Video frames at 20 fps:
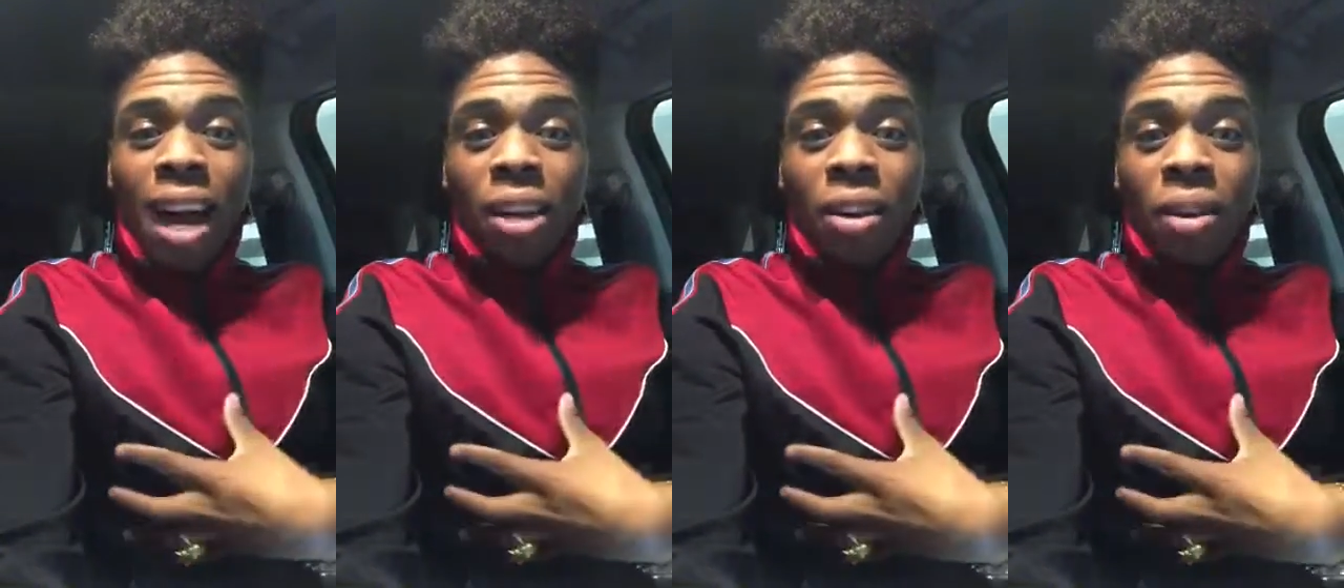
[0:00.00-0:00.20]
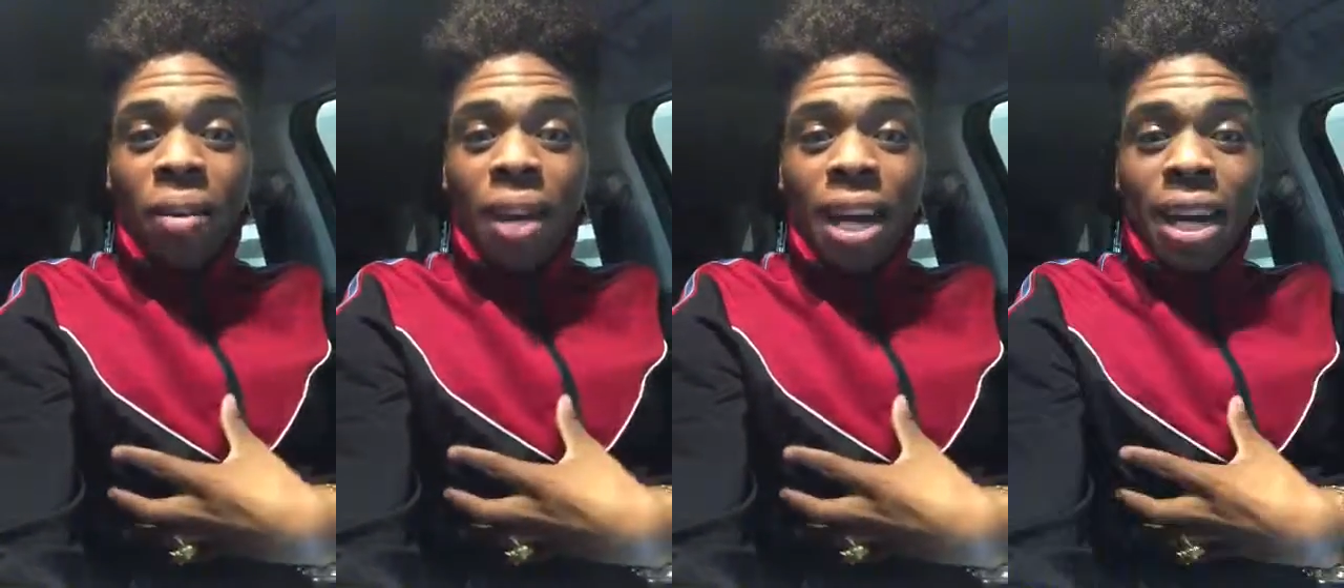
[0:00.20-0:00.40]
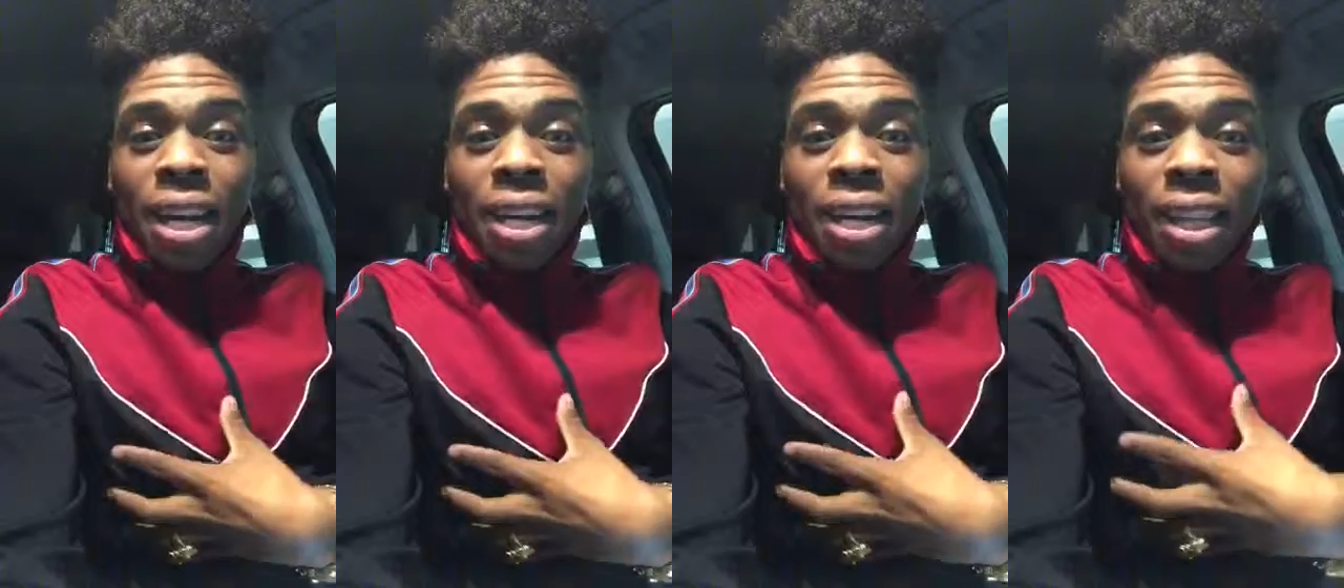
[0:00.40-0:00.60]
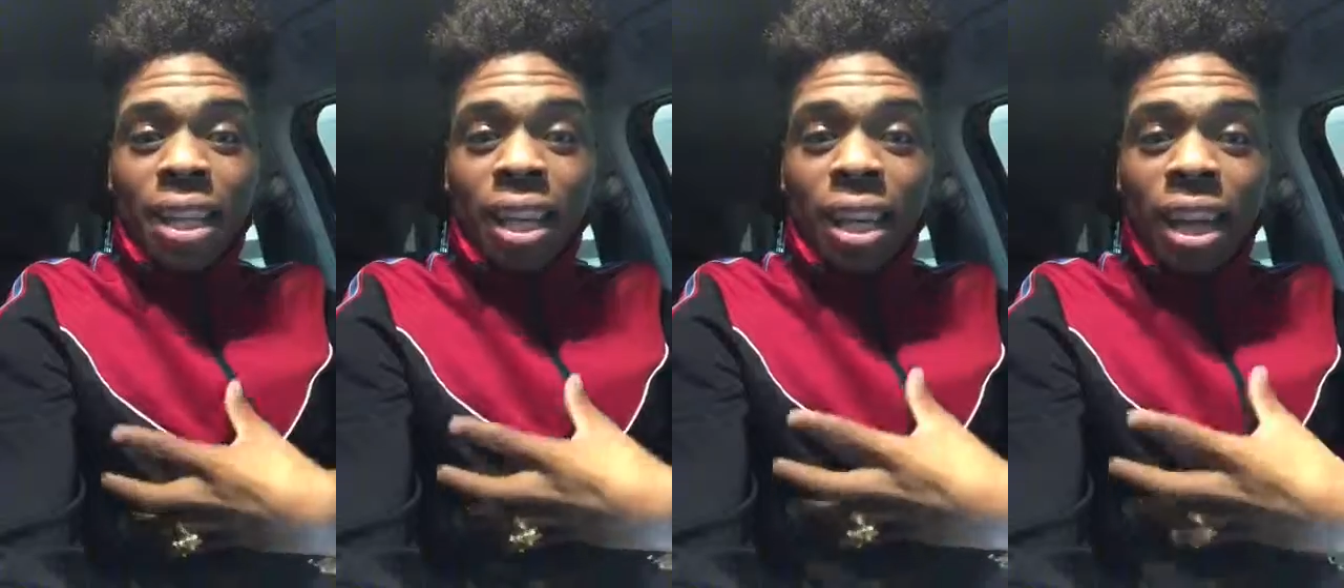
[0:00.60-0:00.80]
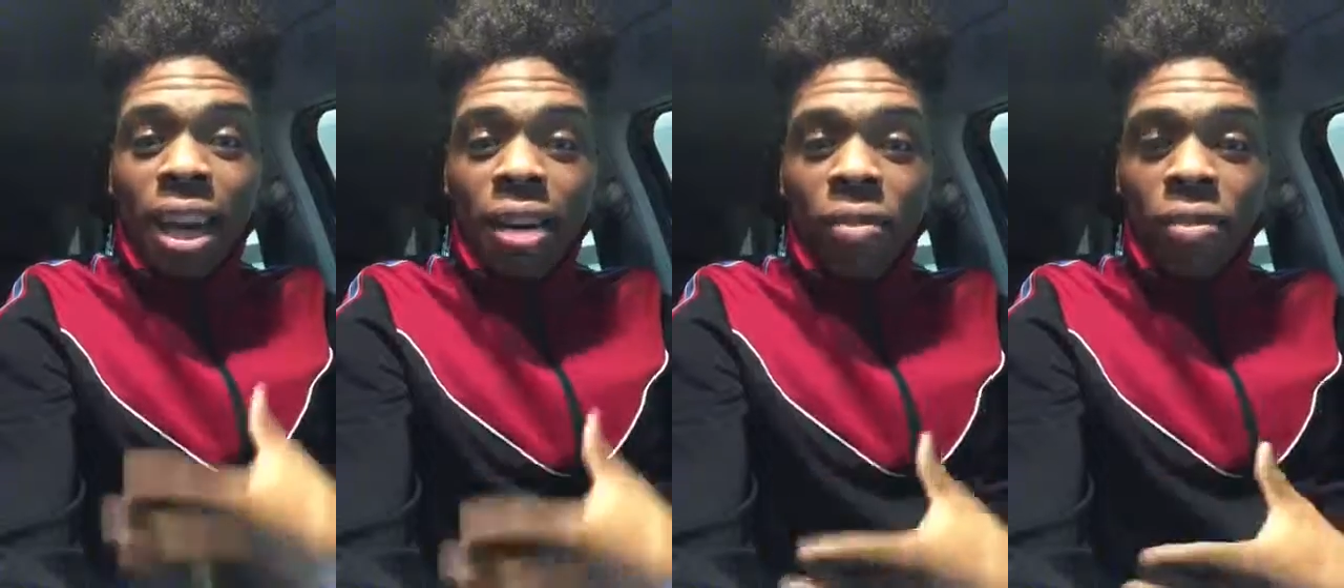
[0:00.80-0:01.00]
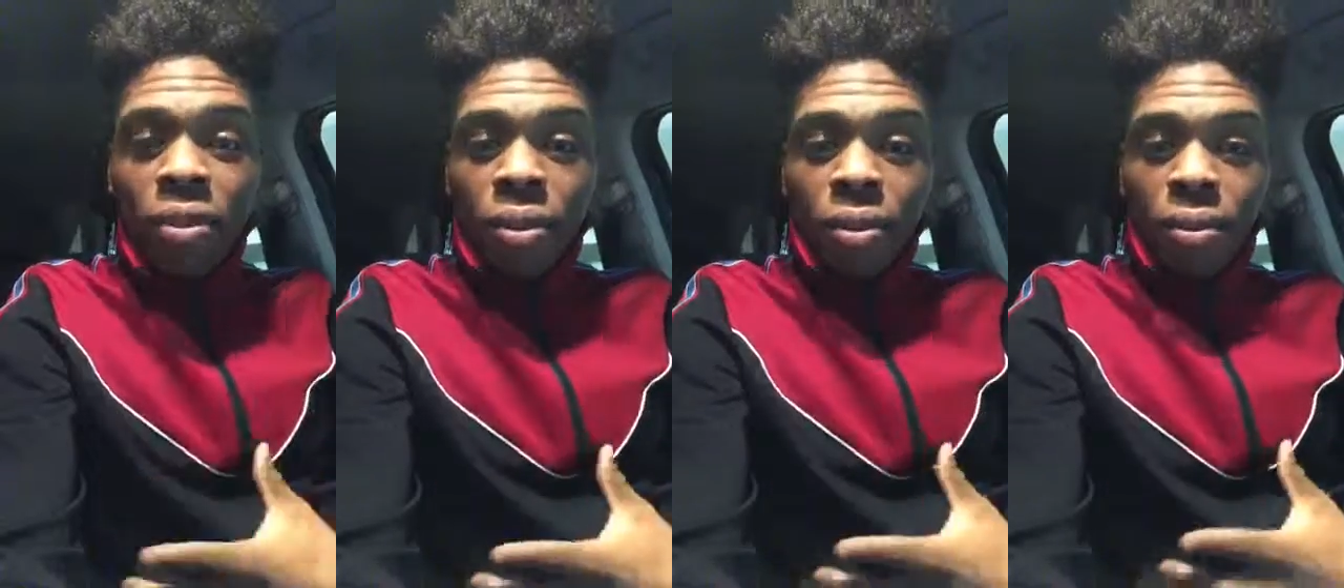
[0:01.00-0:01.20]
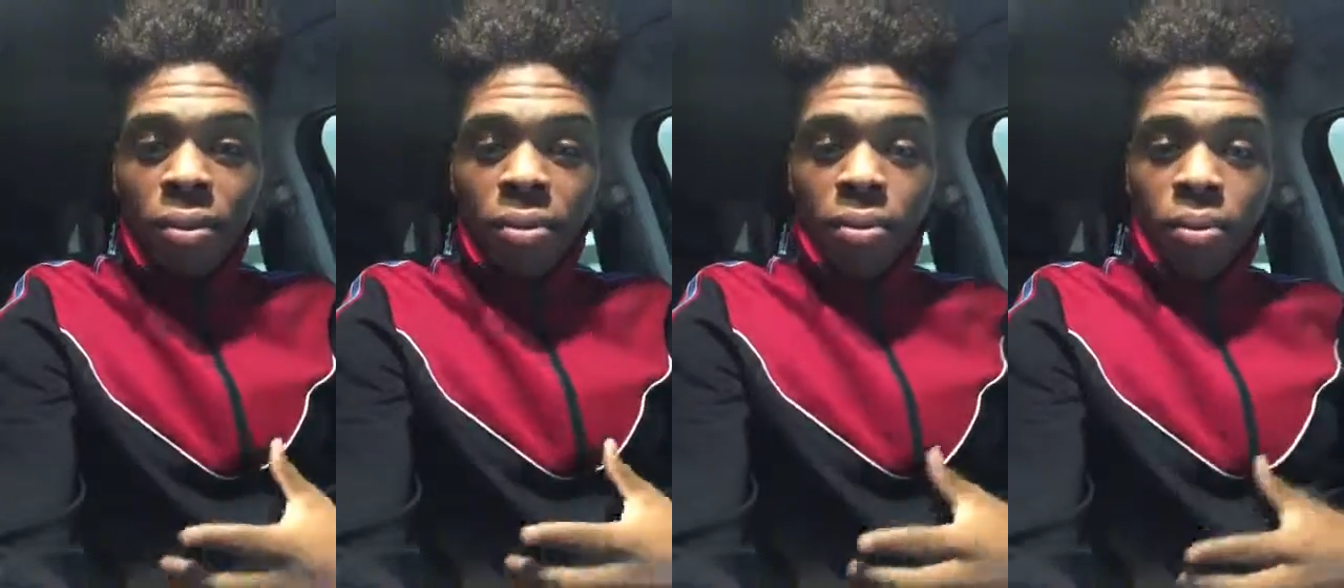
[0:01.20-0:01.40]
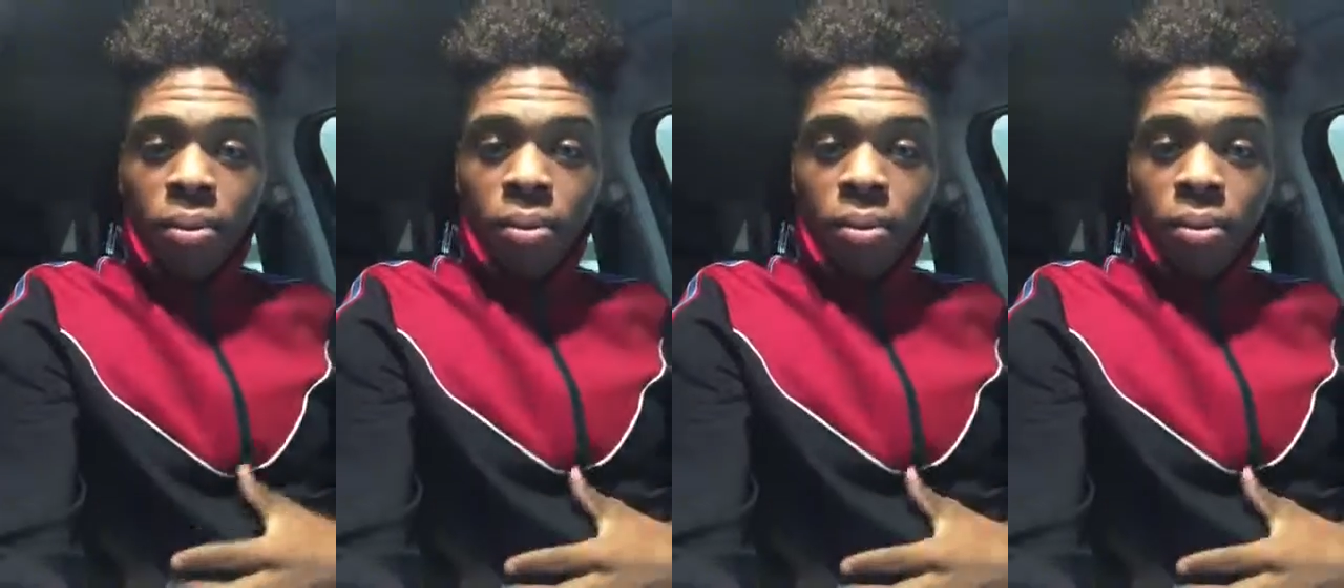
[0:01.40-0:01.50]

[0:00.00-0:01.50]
you're at another level.